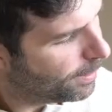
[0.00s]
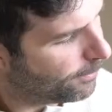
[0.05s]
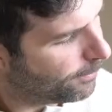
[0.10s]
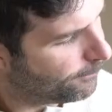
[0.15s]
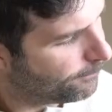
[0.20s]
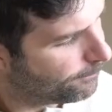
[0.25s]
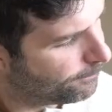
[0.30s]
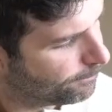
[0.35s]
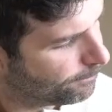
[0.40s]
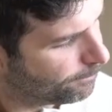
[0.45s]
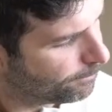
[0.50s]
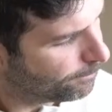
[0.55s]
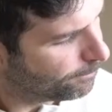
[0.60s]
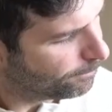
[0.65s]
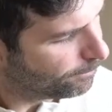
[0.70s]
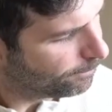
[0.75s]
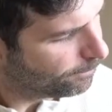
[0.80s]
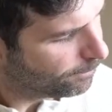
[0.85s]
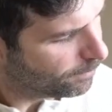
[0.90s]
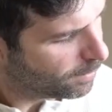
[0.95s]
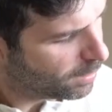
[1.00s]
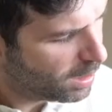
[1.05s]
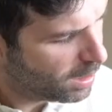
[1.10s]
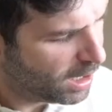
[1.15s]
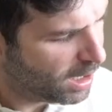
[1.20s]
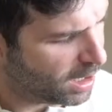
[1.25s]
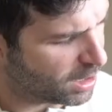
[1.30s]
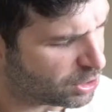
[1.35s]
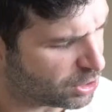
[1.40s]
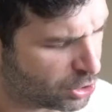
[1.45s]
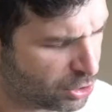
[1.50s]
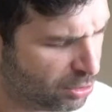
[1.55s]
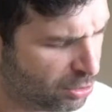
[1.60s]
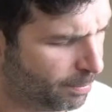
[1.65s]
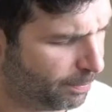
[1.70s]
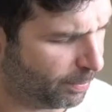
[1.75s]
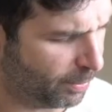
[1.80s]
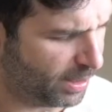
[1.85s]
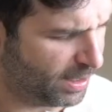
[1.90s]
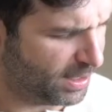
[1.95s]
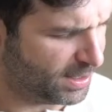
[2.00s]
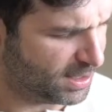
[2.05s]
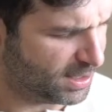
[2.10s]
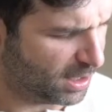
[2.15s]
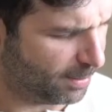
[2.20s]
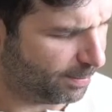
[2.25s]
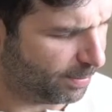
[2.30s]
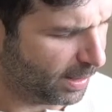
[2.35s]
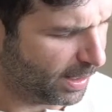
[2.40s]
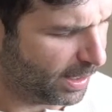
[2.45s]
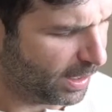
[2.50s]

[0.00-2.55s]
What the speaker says: and it's super easy to play.